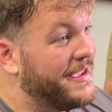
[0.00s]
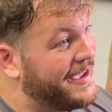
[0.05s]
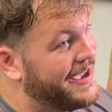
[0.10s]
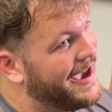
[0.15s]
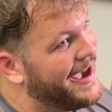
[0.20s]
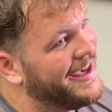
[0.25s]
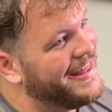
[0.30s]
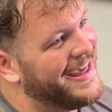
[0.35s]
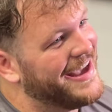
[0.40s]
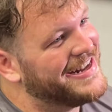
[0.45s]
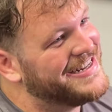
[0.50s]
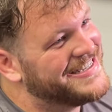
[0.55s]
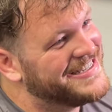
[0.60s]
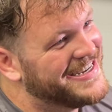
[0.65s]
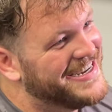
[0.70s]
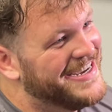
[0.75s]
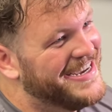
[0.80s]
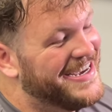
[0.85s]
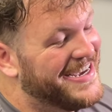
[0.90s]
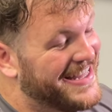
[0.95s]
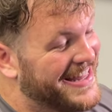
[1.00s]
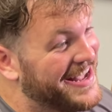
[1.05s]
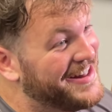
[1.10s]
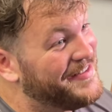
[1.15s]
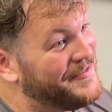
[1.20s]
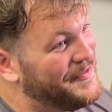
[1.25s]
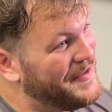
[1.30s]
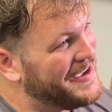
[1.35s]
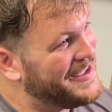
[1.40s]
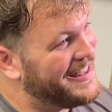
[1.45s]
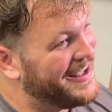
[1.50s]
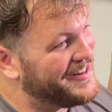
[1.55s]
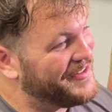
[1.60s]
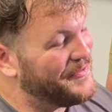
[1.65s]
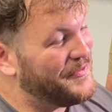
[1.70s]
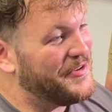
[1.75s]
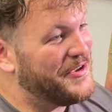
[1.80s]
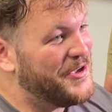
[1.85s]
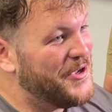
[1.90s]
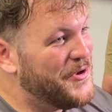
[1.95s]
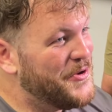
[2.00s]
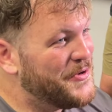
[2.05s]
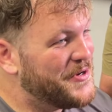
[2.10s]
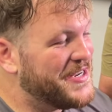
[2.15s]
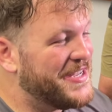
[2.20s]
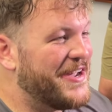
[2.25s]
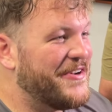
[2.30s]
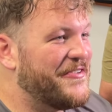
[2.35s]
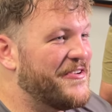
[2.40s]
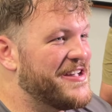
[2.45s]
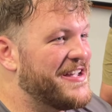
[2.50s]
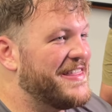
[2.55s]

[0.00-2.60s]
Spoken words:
Yeah, that's big. That's a huge difference.